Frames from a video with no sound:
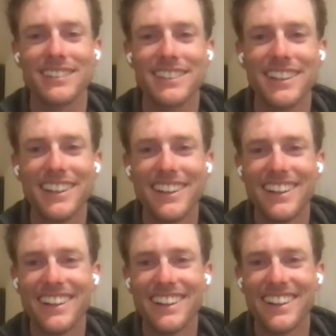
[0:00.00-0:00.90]
And
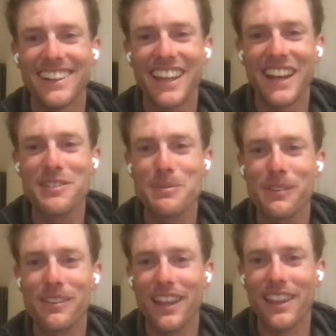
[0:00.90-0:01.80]
that
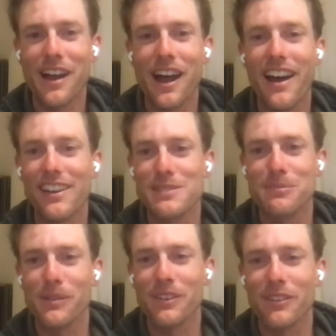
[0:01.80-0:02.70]
was probably like the
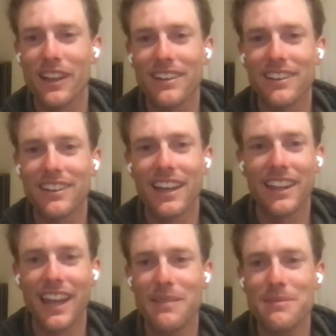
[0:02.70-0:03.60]
hardest moment of
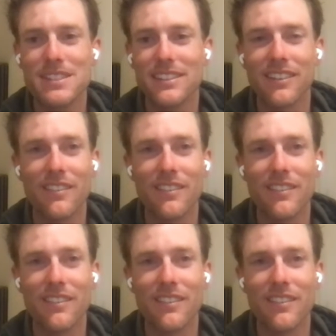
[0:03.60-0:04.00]
that games.